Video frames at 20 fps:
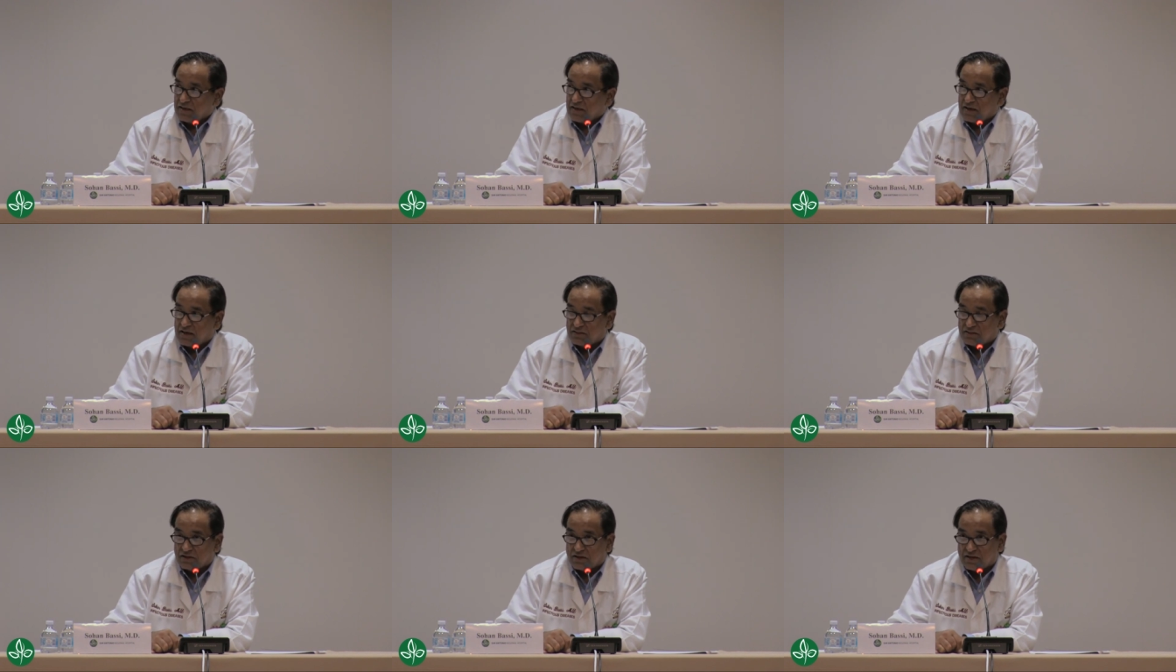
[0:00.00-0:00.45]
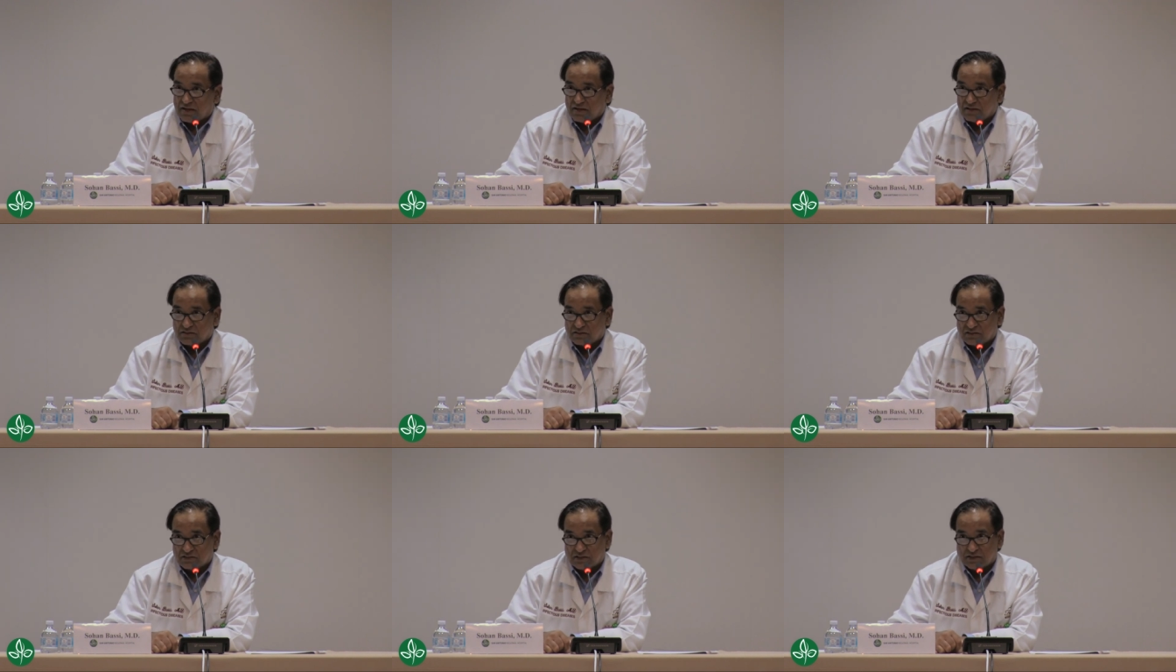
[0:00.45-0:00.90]
And the
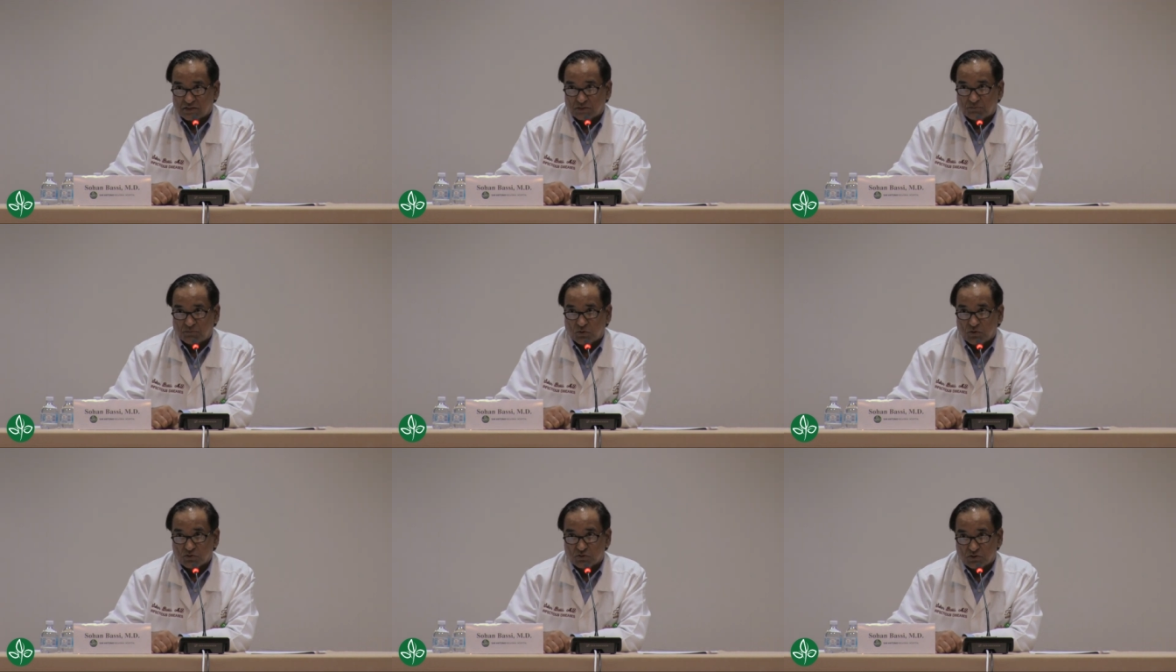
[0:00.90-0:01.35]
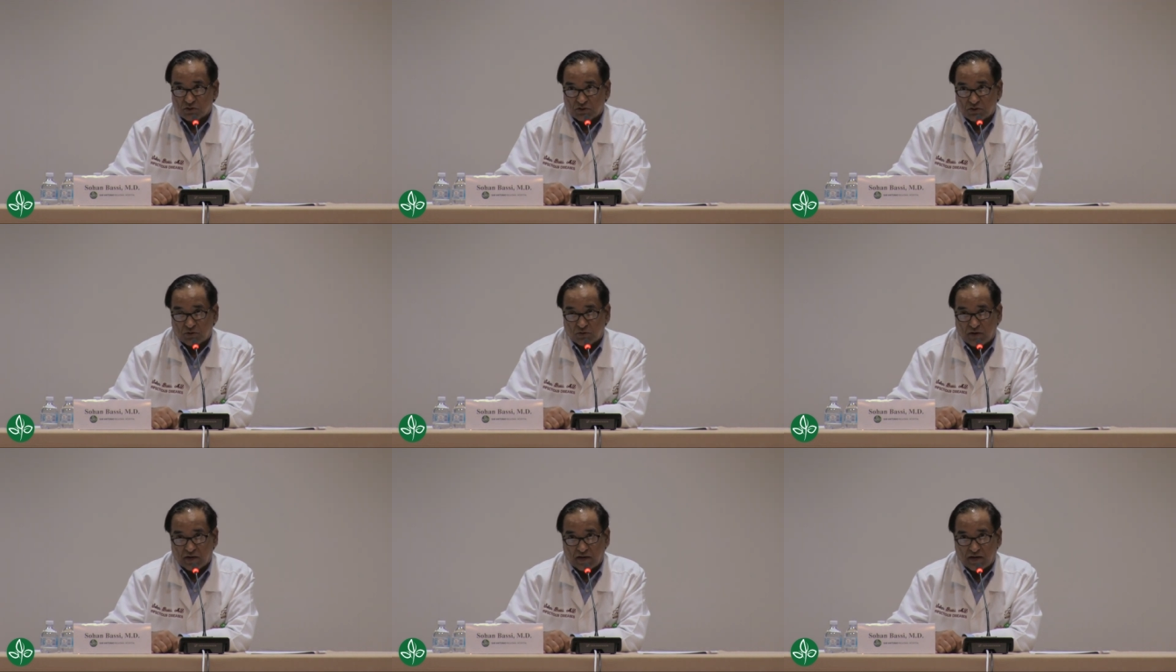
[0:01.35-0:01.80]
less exposure
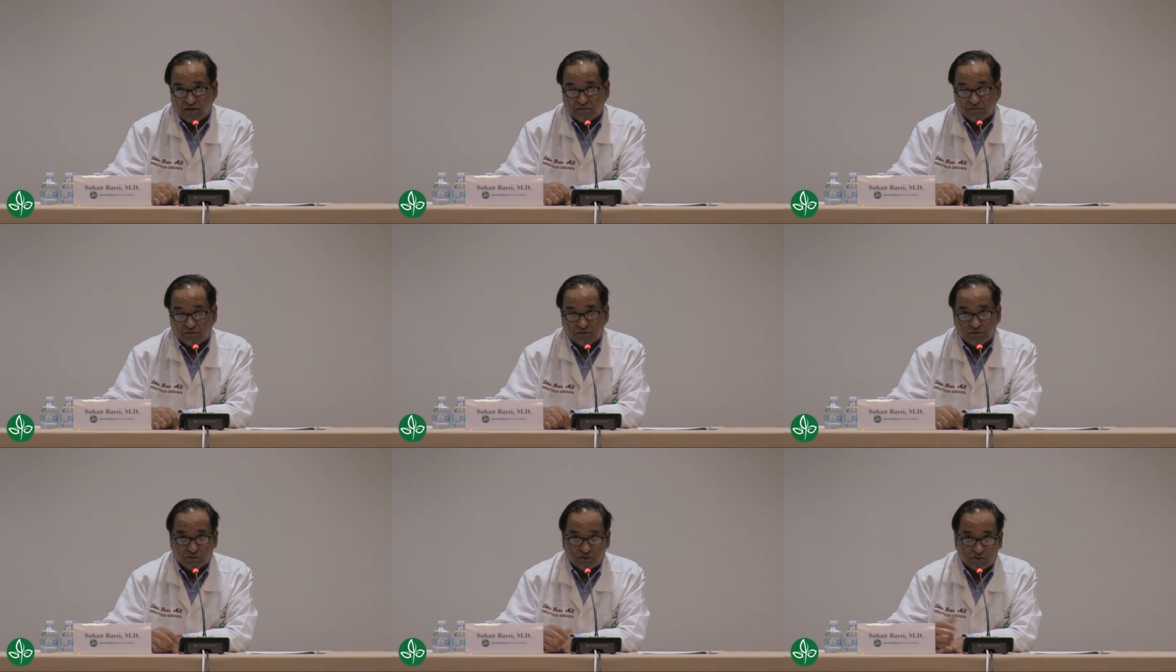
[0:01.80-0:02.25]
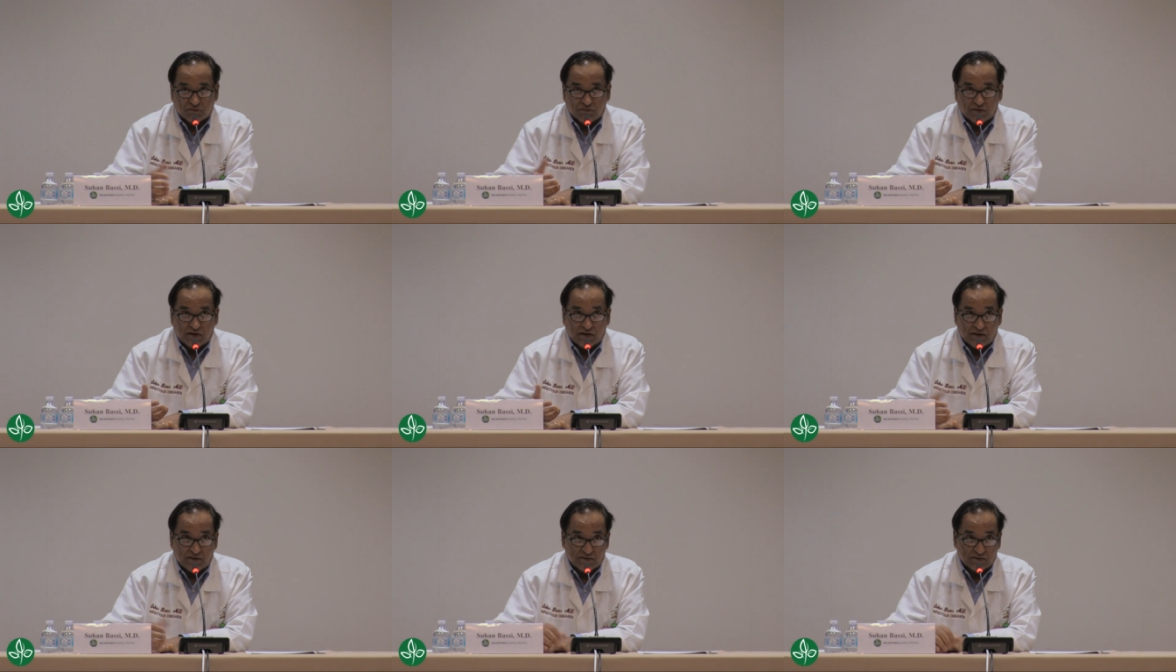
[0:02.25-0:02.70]
you have to the
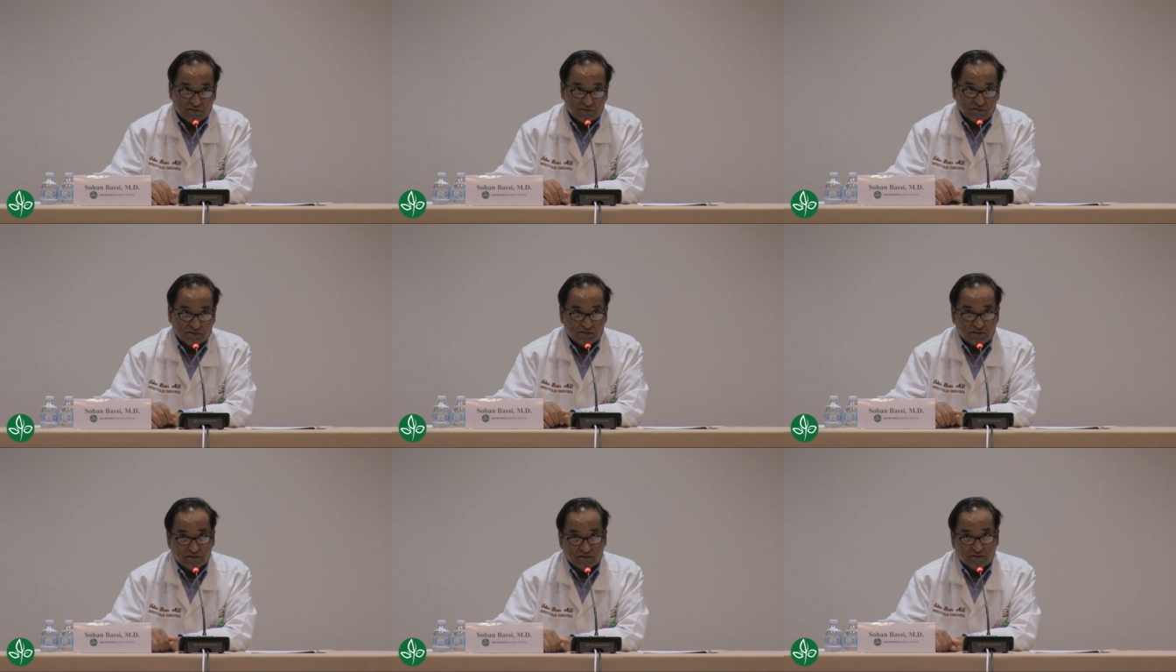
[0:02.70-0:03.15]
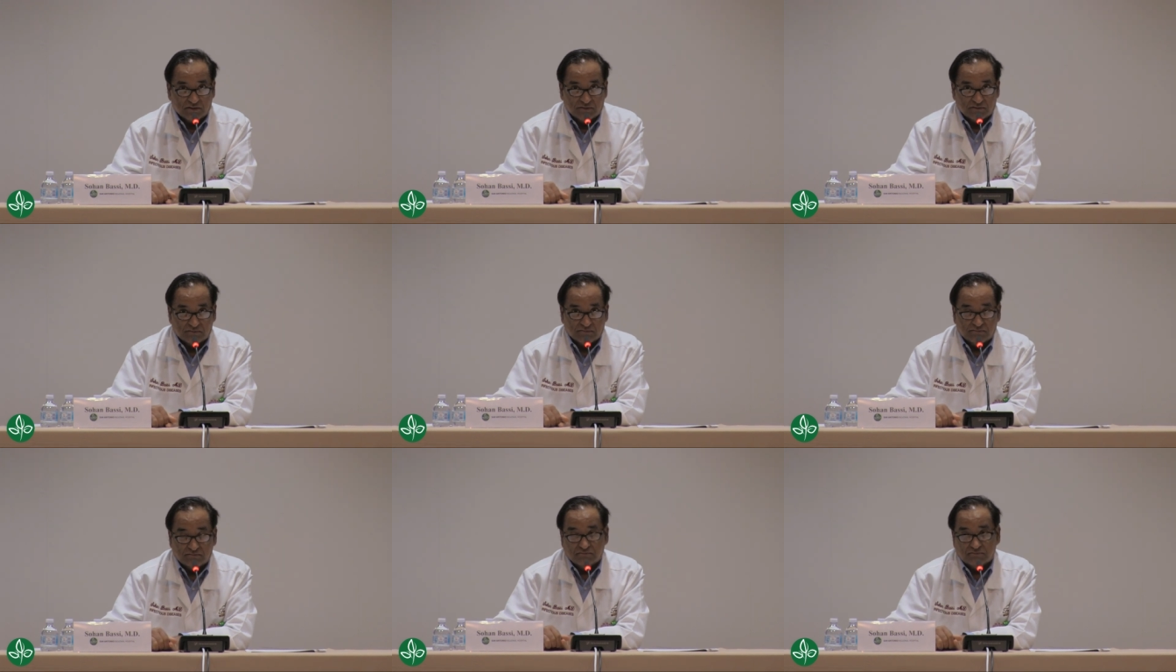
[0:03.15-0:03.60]
virus,
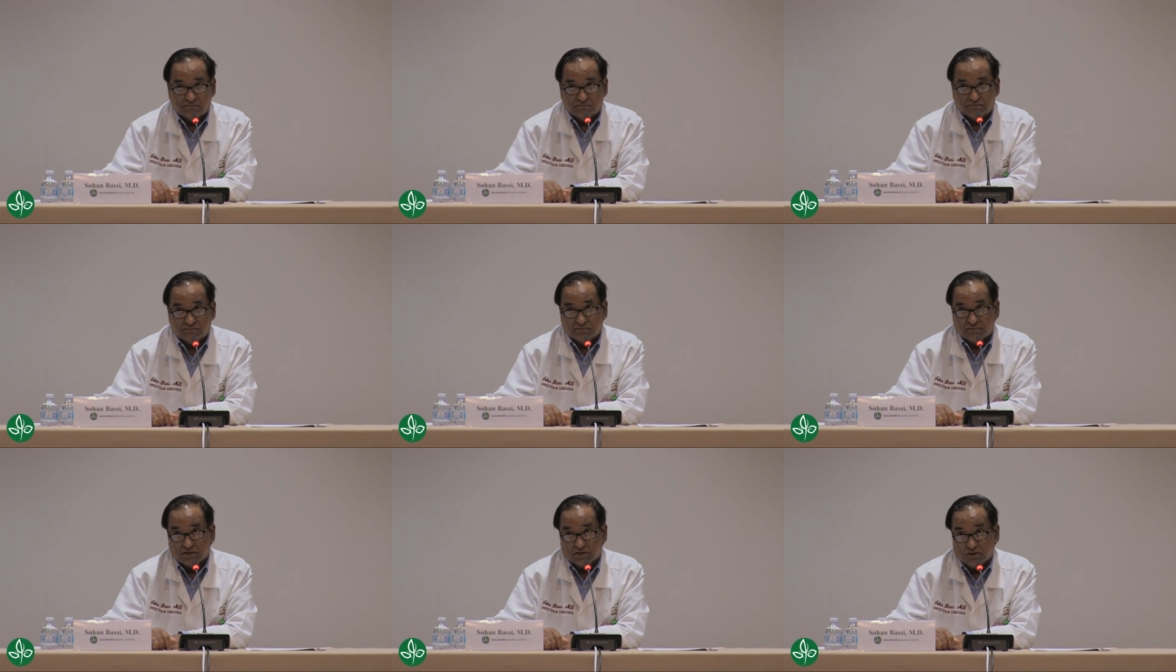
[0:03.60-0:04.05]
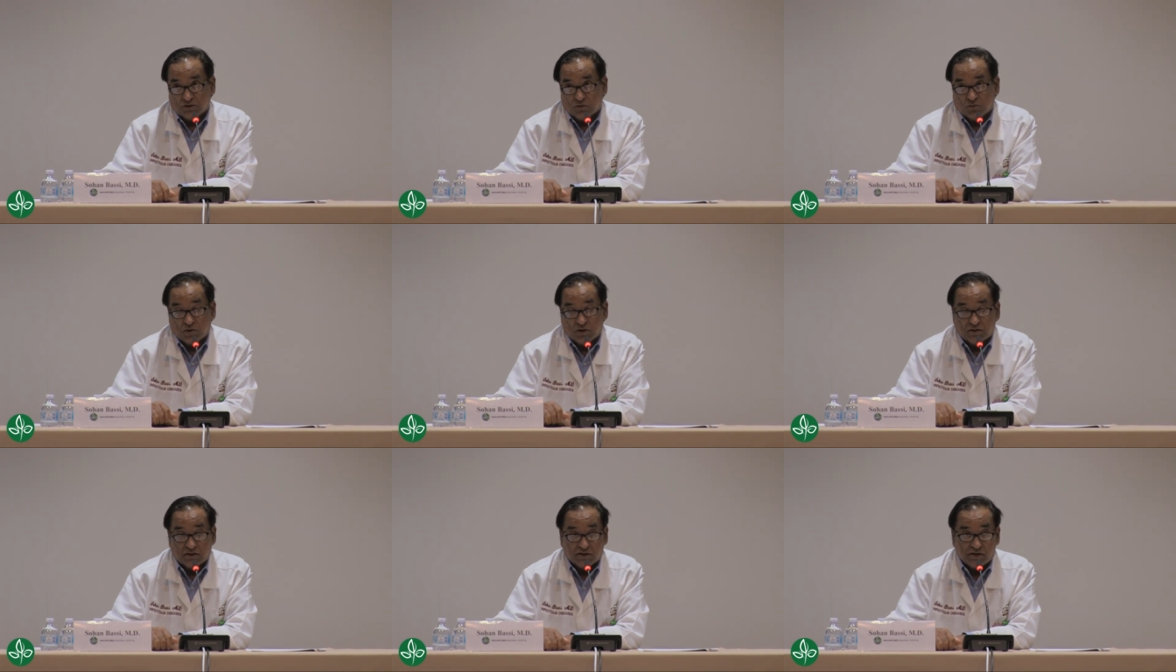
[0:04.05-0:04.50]
the the
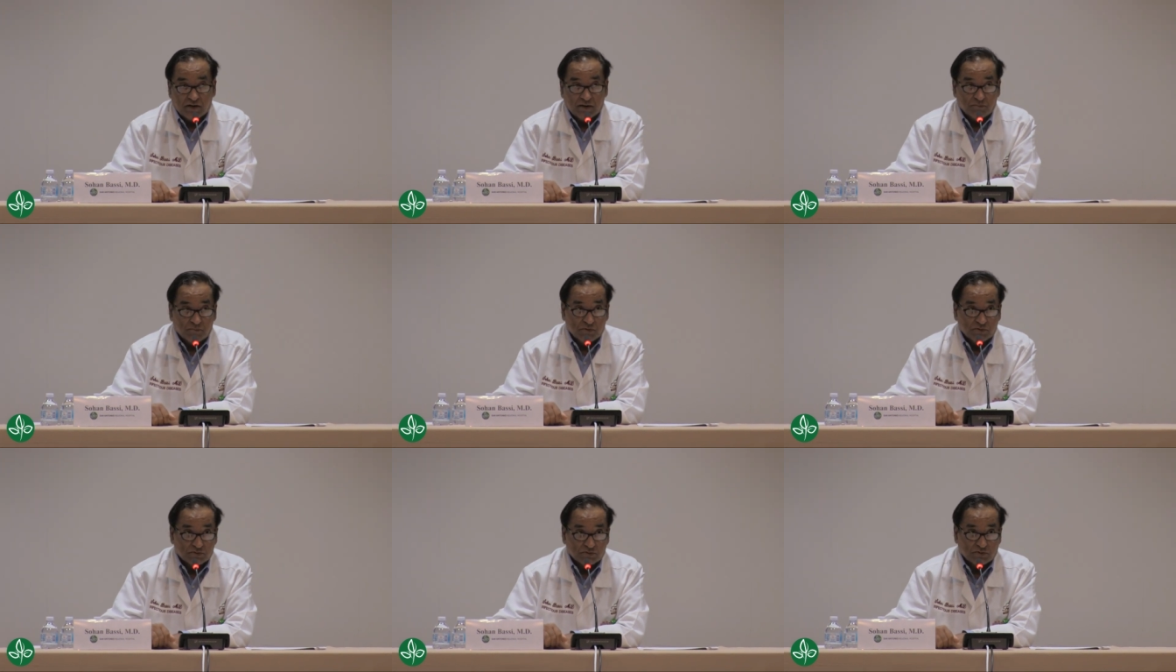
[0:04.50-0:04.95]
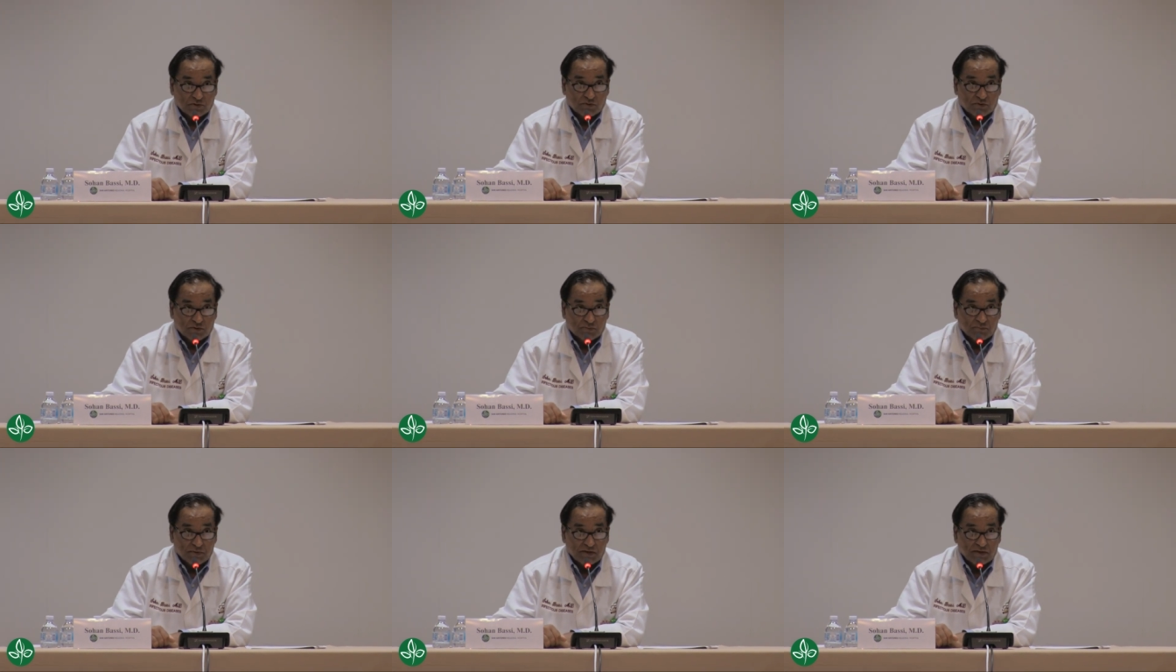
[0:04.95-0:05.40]
lower the number is going
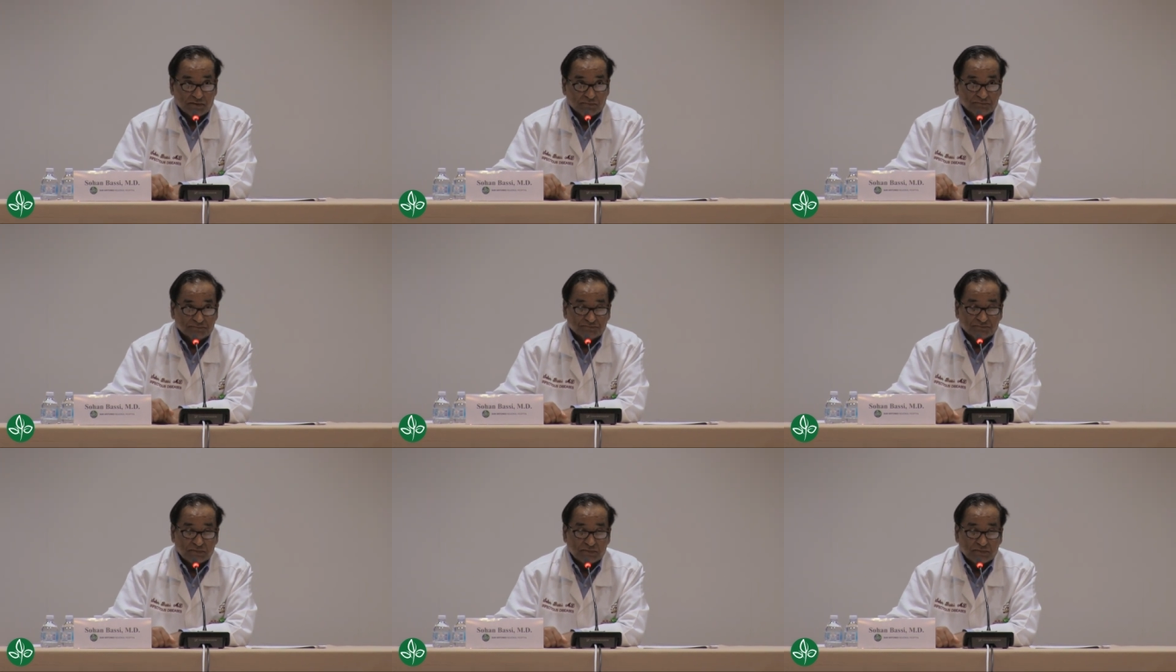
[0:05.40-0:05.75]
to be.